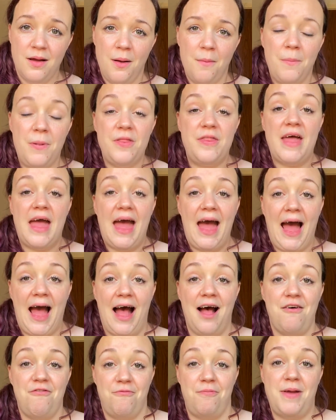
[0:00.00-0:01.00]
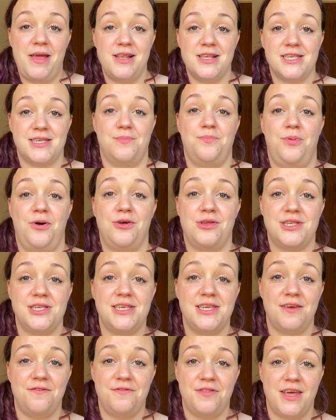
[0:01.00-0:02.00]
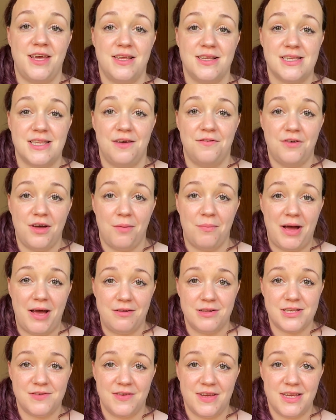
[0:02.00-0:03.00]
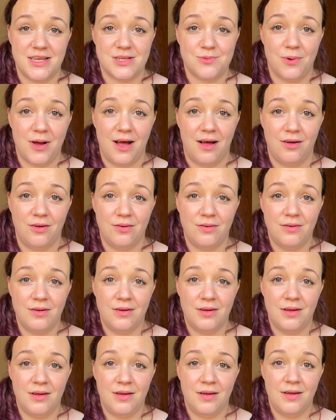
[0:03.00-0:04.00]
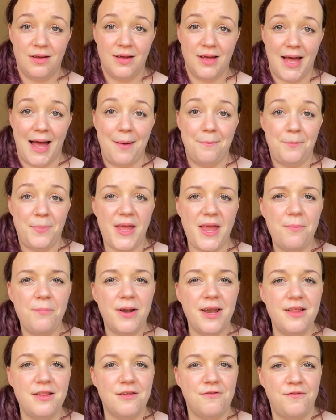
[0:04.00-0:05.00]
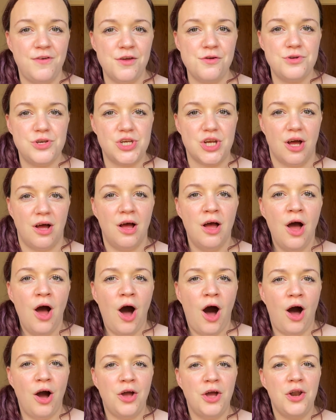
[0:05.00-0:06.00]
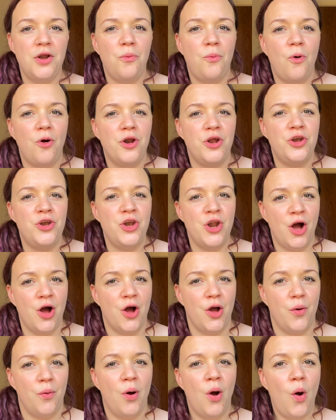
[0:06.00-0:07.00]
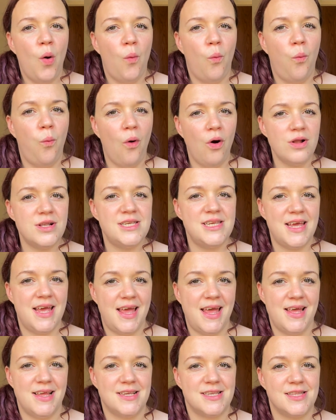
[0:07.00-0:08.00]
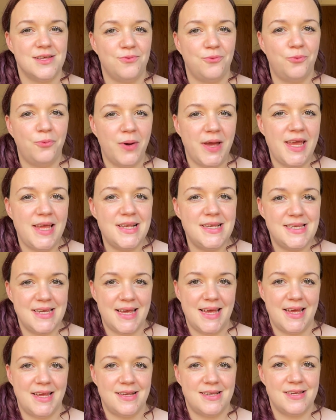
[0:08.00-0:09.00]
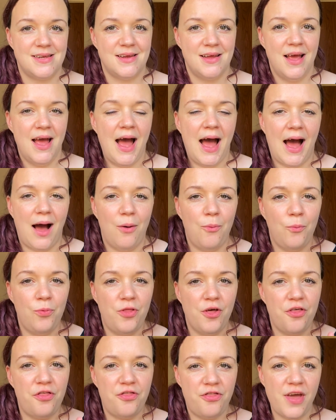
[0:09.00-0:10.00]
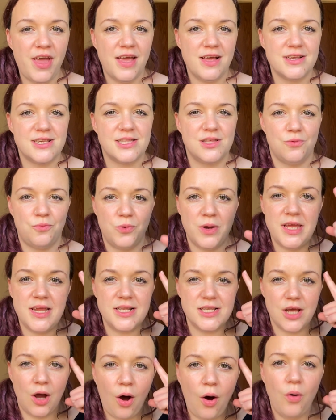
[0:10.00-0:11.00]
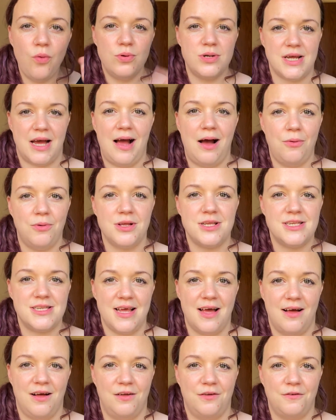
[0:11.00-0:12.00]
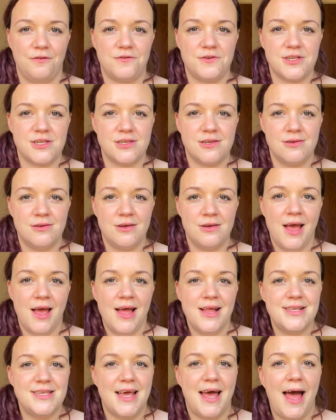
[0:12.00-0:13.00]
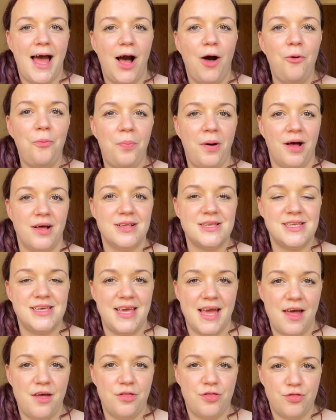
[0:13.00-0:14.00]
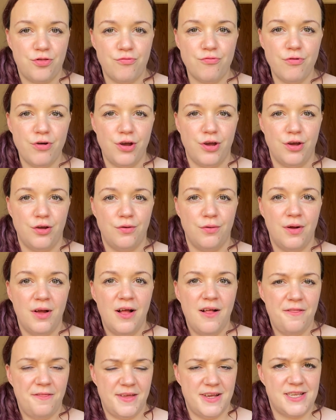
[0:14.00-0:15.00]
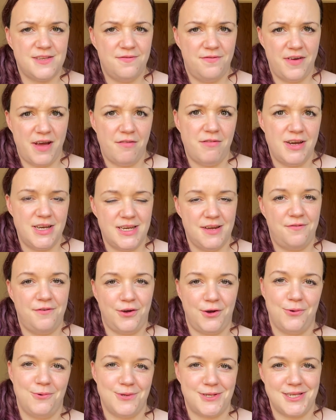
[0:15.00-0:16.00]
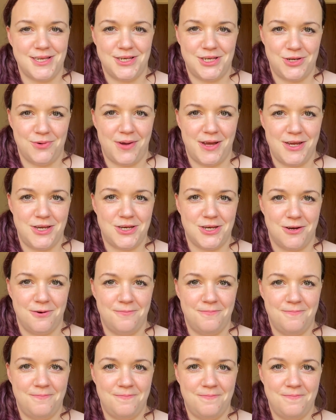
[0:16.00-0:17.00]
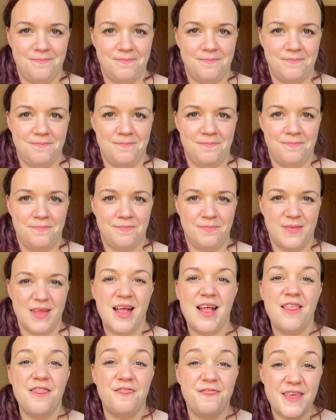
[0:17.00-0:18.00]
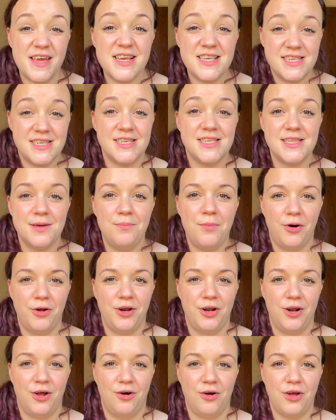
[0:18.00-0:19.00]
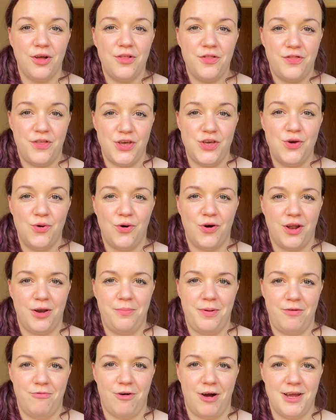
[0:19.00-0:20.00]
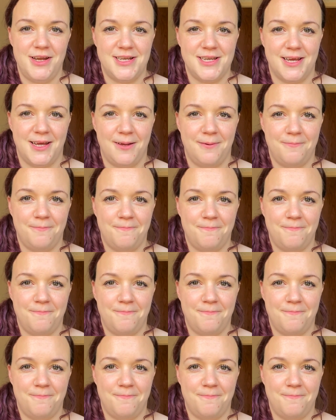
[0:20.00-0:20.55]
But there have been some positive things that have come out of it as well. And people in the future are going to want to know what it is that we did and the things that we told ourselves to help us get through this very difficult situation. This is the monologue that you're going to be writing.